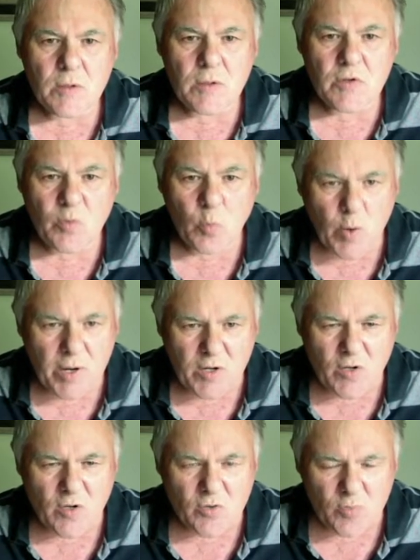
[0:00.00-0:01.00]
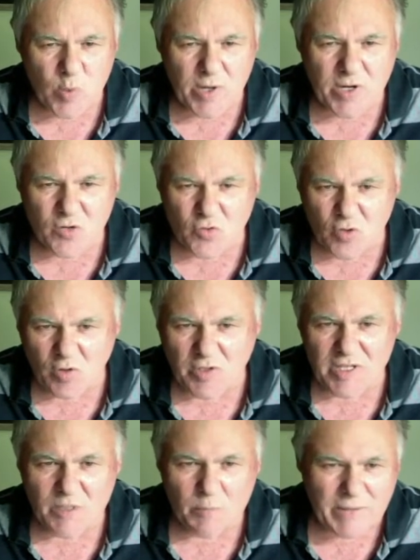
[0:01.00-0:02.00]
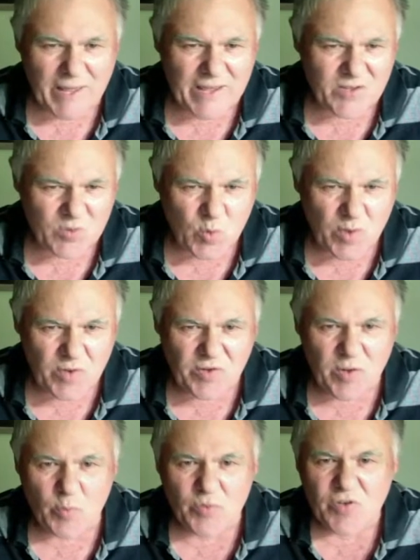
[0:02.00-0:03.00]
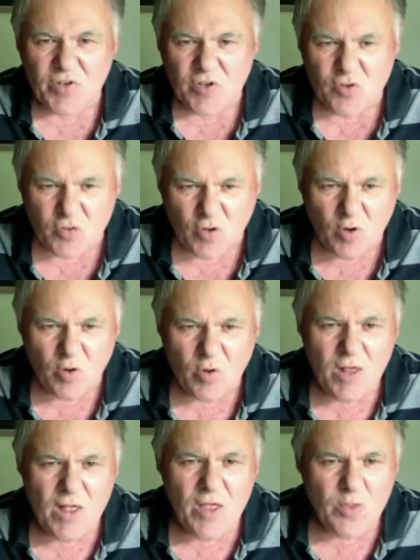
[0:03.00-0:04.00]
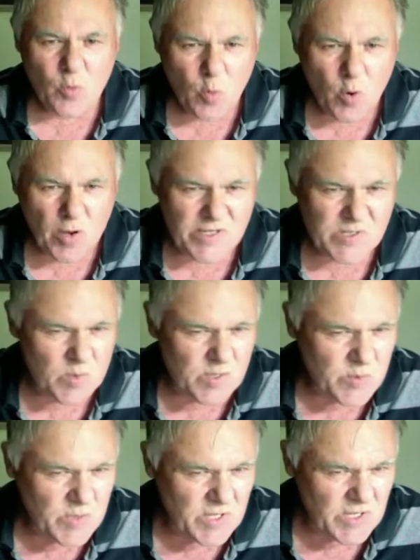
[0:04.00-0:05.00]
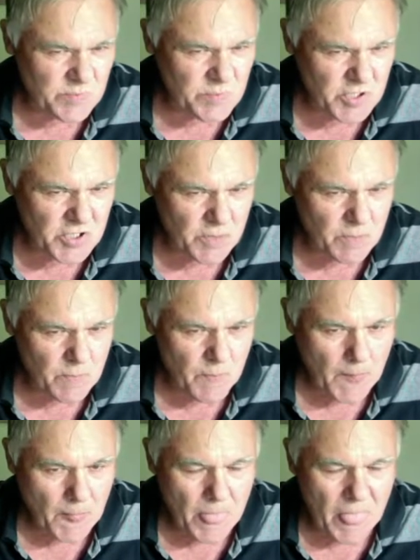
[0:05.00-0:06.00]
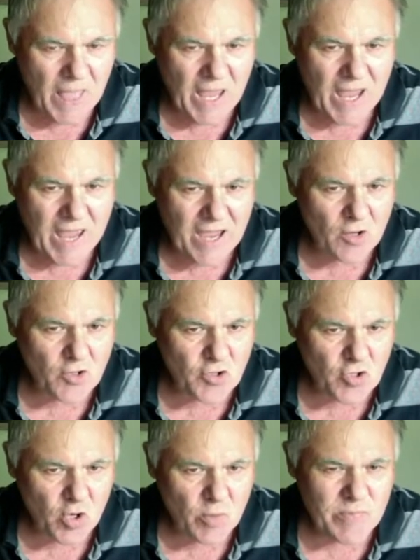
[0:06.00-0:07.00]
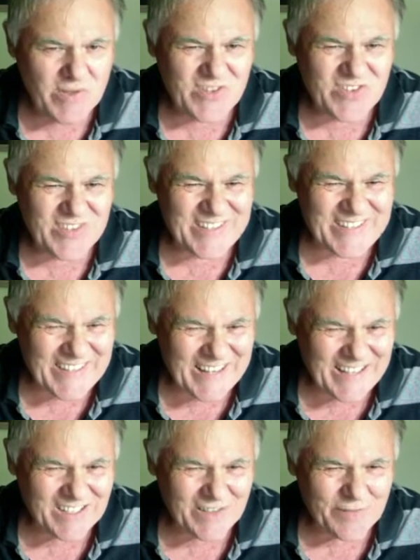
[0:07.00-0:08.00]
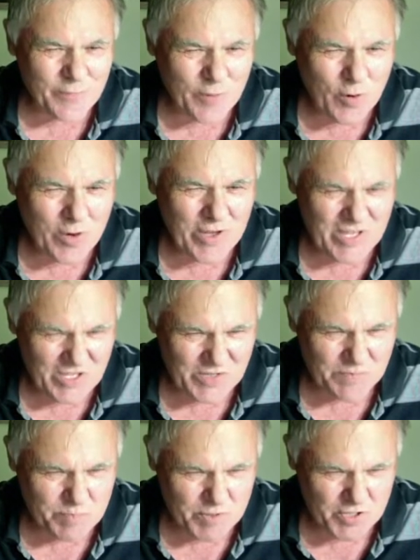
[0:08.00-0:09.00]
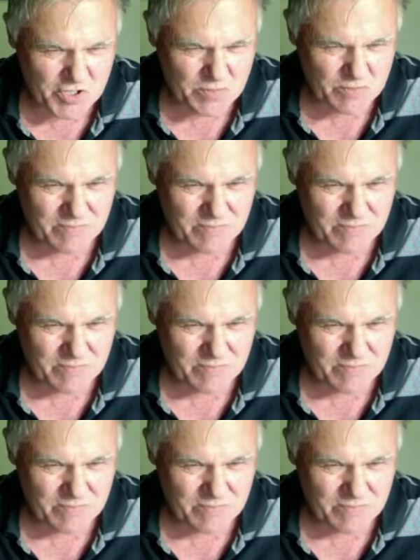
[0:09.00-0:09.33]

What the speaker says: So we're controlling the black squares. He wants to control the white squares with his bishop. Our job is to nullify his bishop.